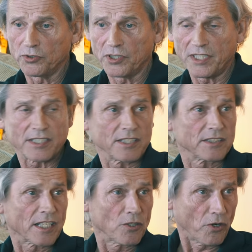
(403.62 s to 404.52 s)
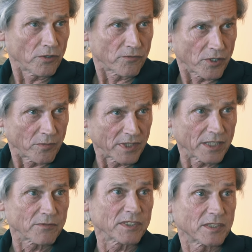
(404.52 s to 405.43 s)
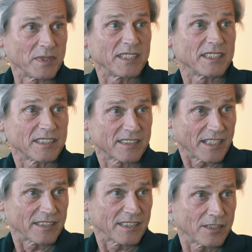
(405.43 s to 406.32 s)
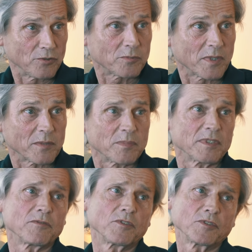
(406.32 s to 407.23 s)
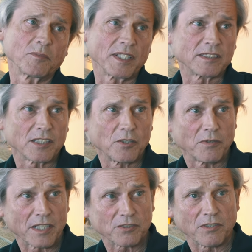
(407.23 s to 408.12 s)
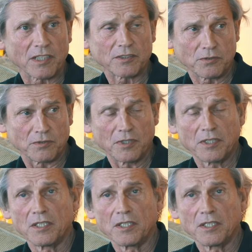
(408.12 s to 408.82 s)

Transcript: other nations can learn from. That was the minister said in the newspaper some days ago, actually, too,